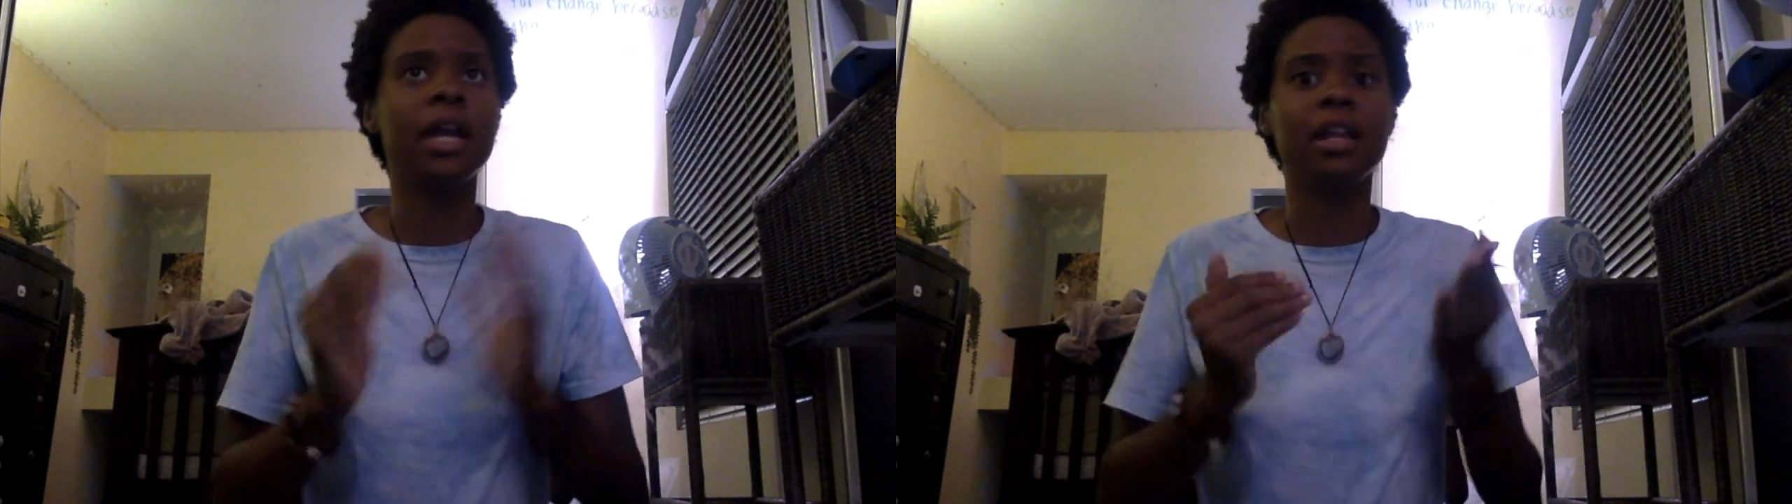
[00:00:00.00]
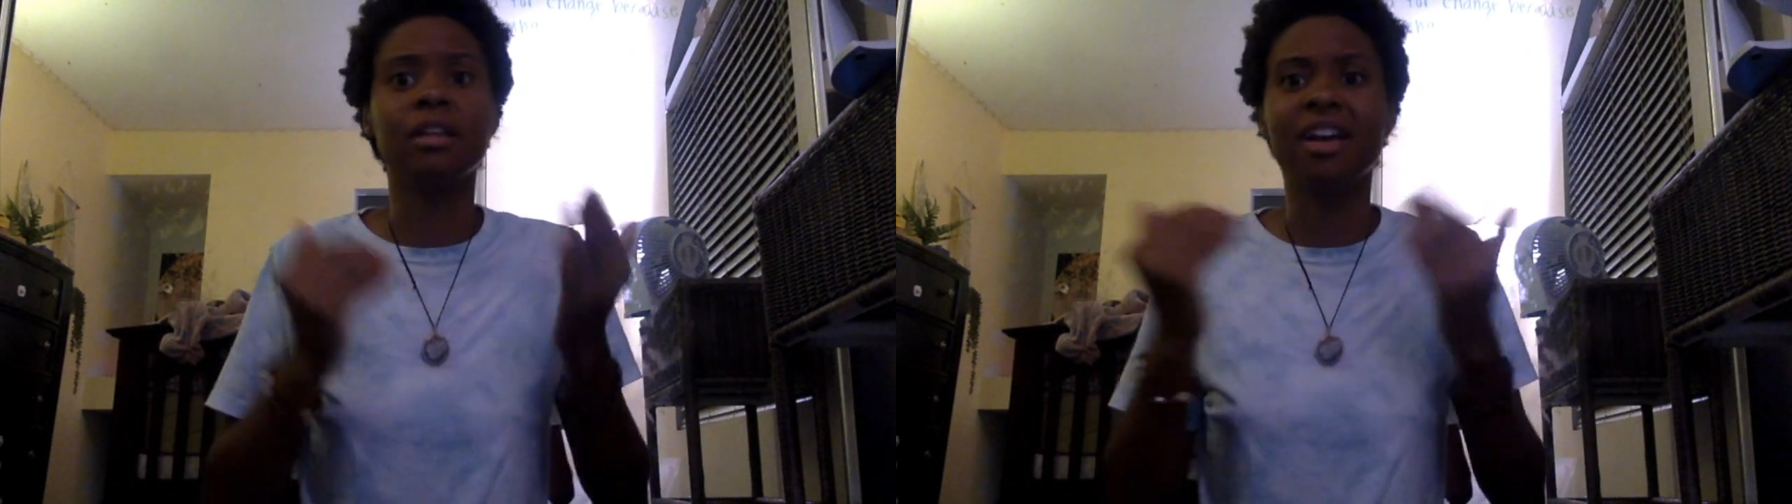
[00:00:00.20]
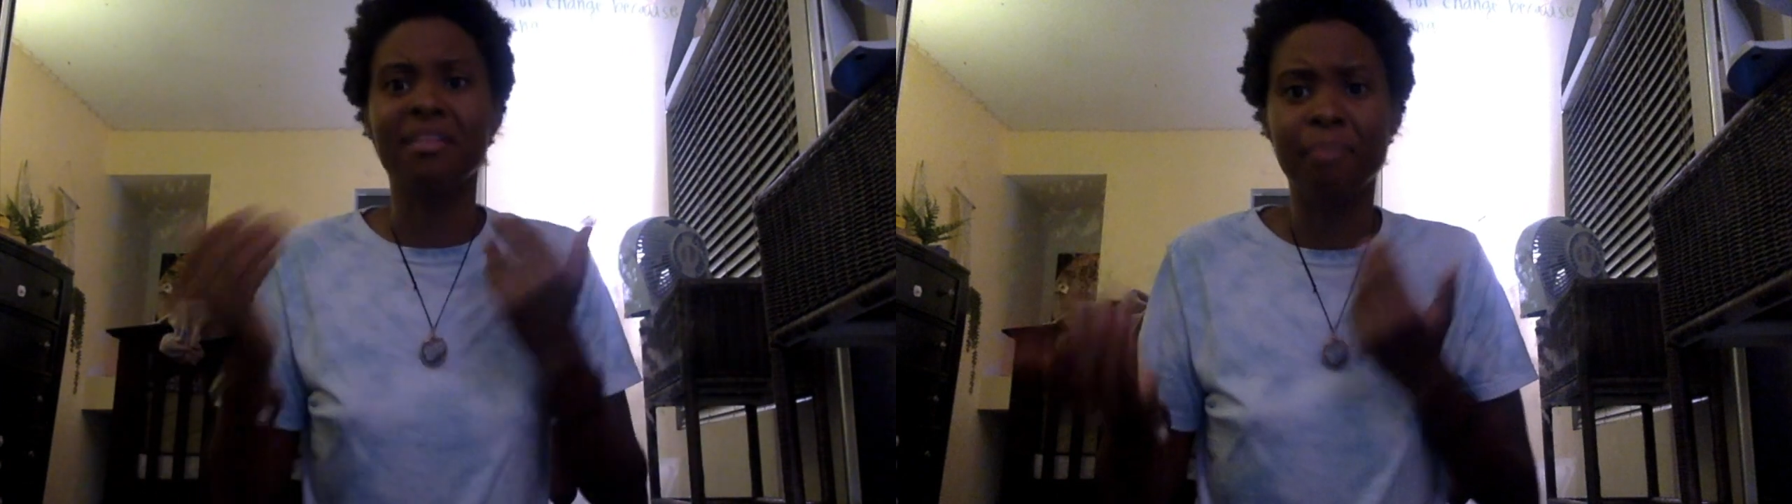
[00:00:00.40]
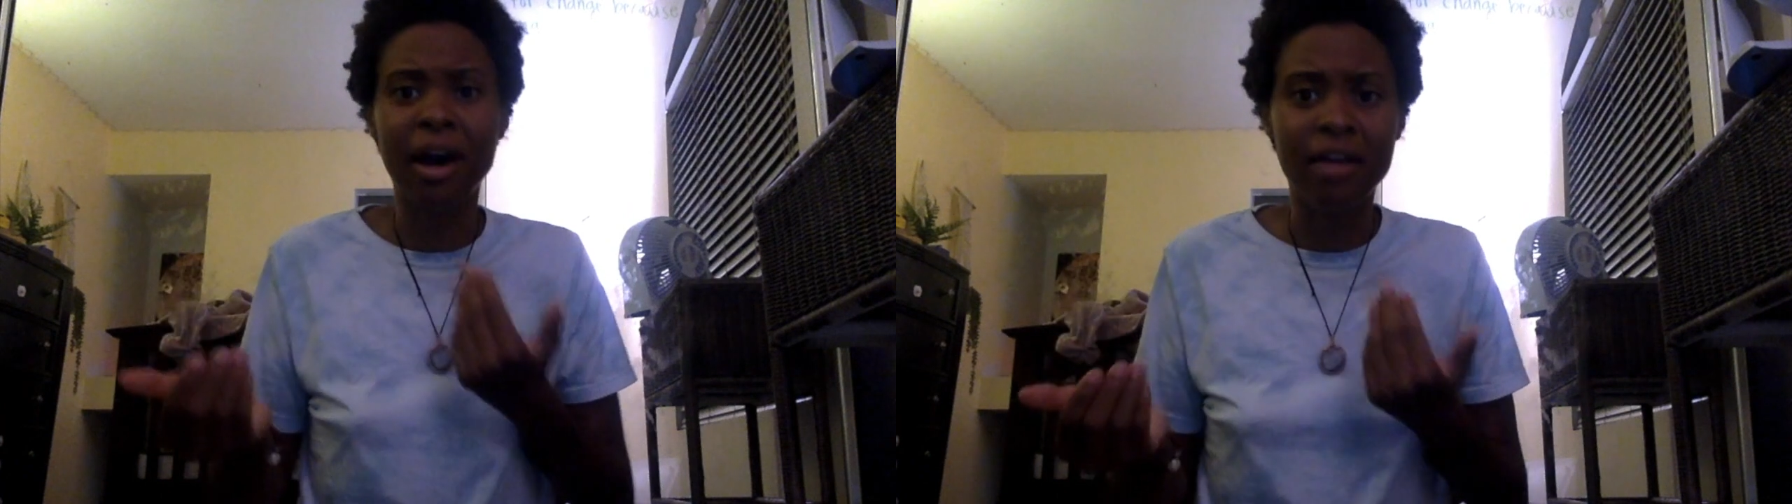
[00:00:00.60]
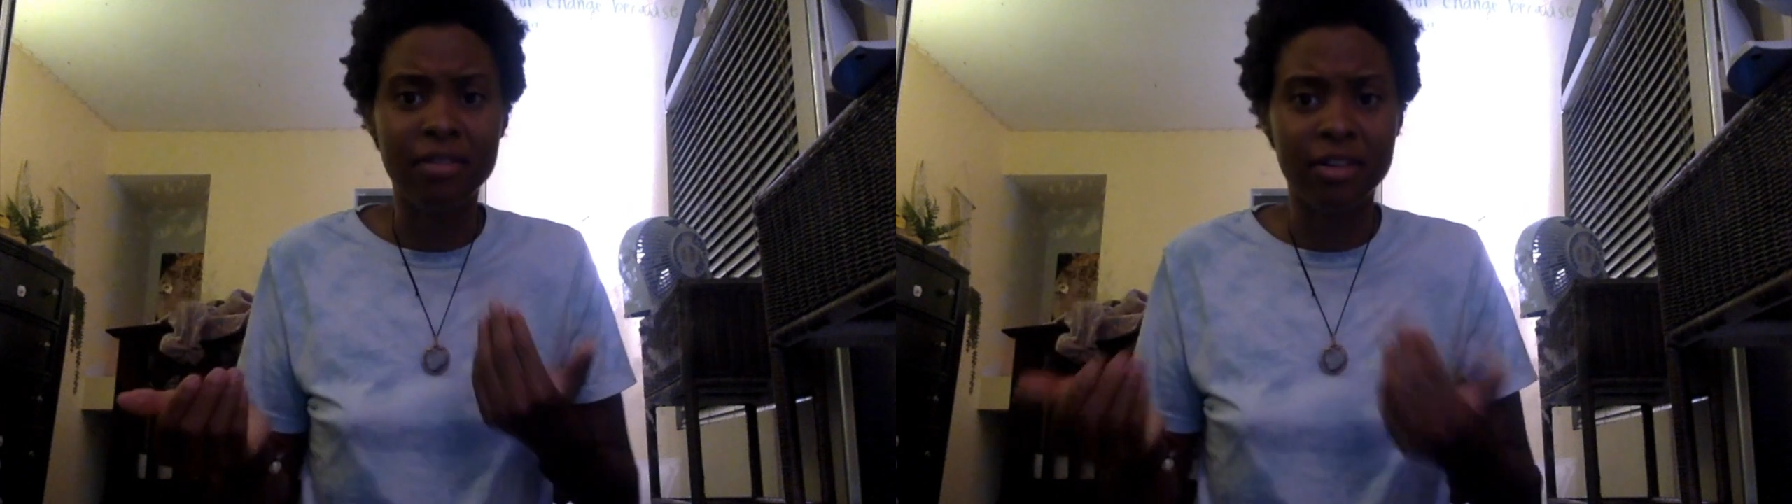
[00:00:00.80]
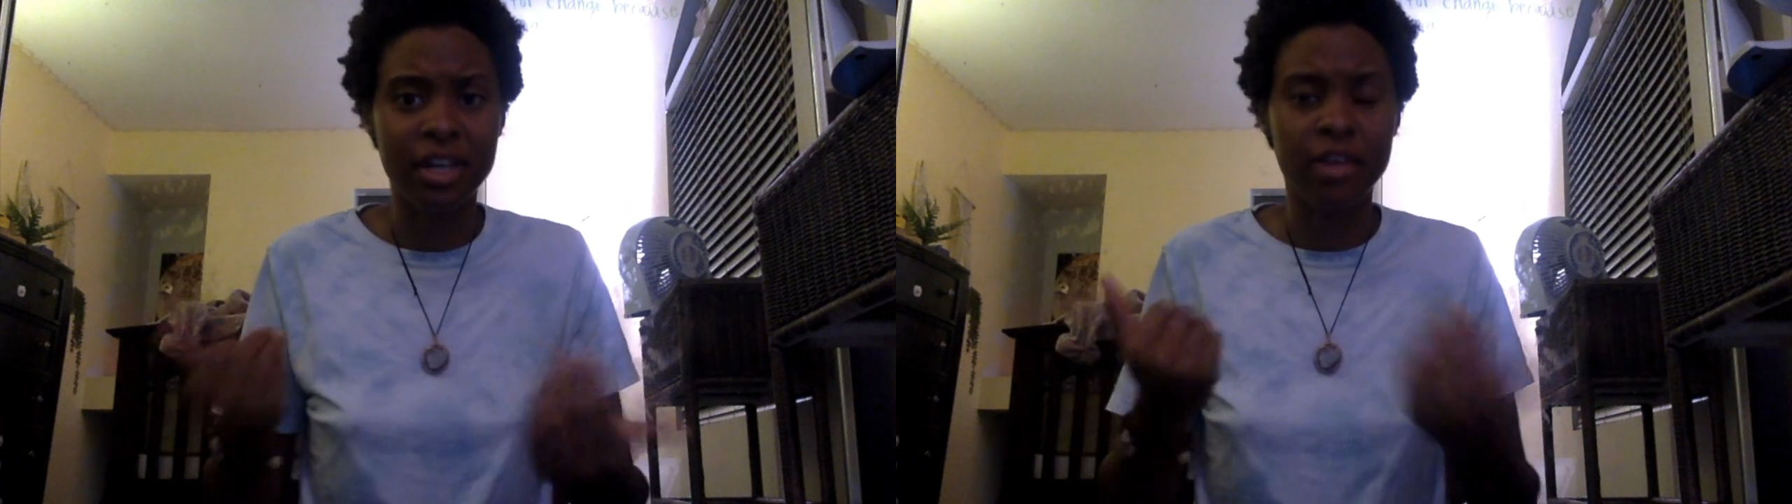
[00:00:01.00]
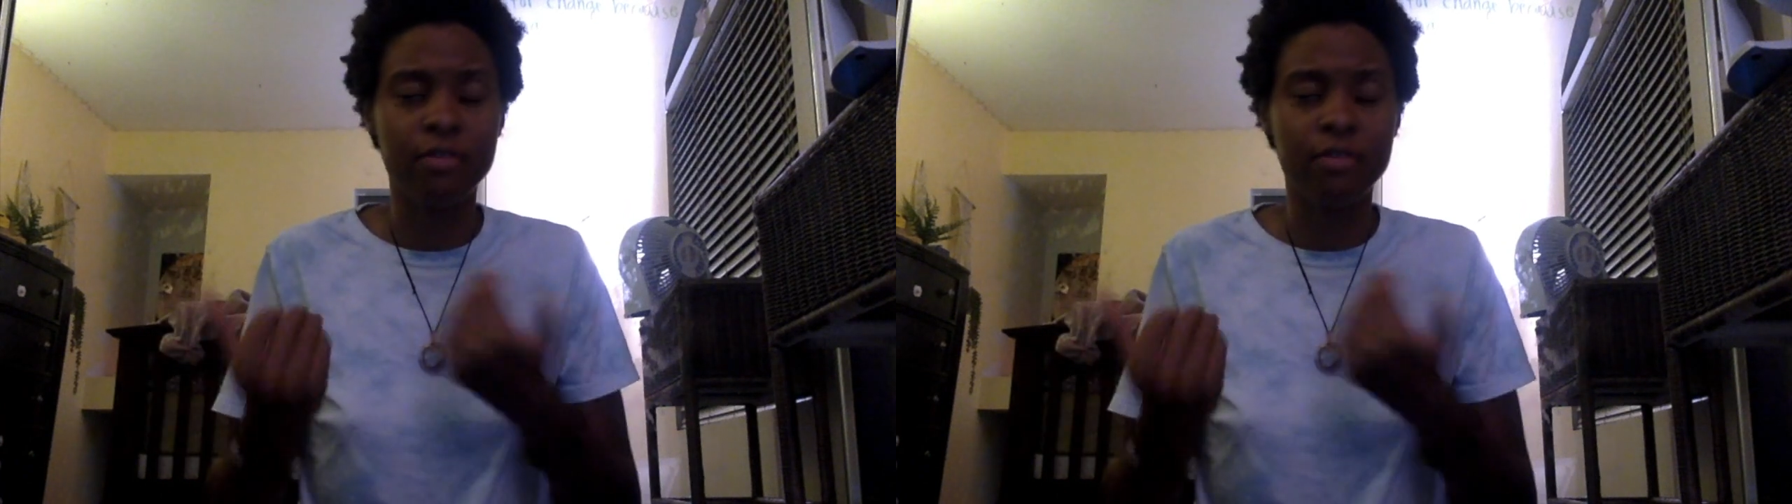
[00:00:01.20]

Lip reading: in a lot of poverty,